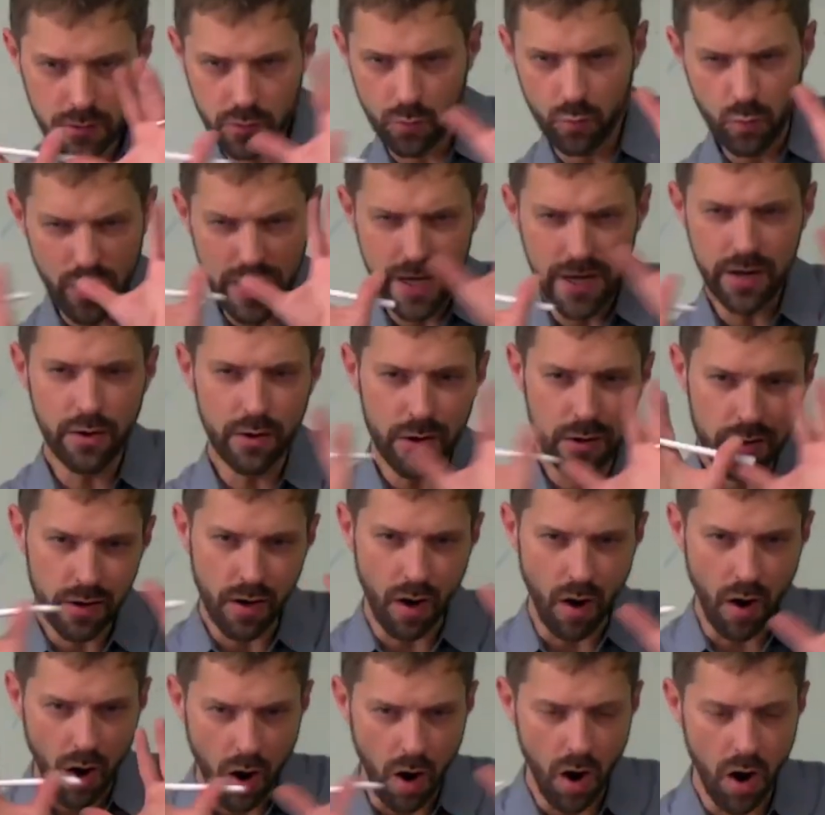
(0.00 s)
weird,
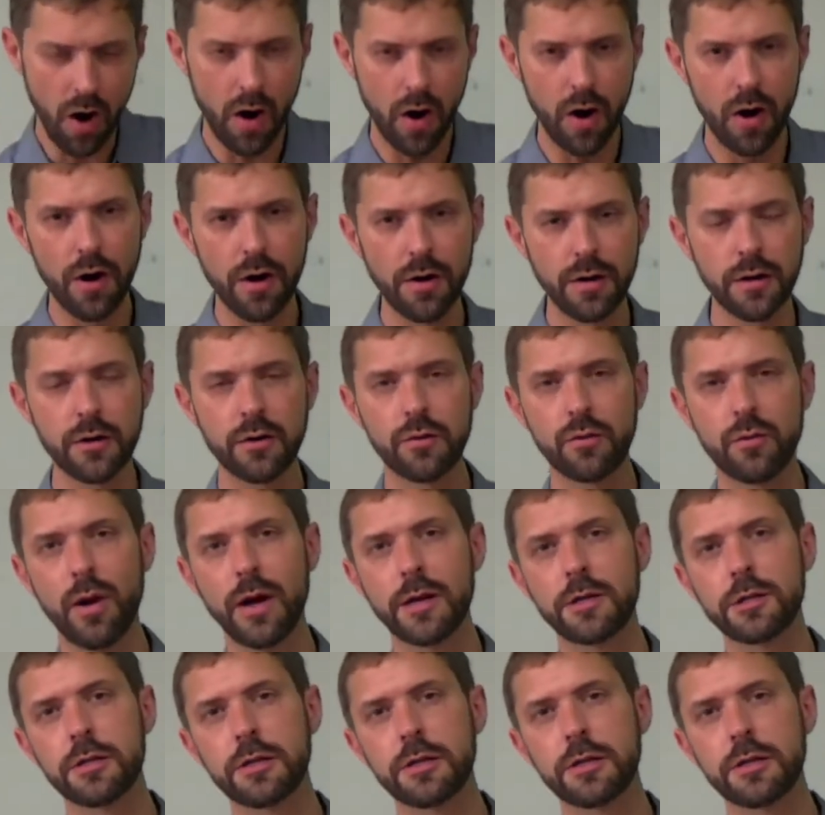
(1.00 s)
hard questions.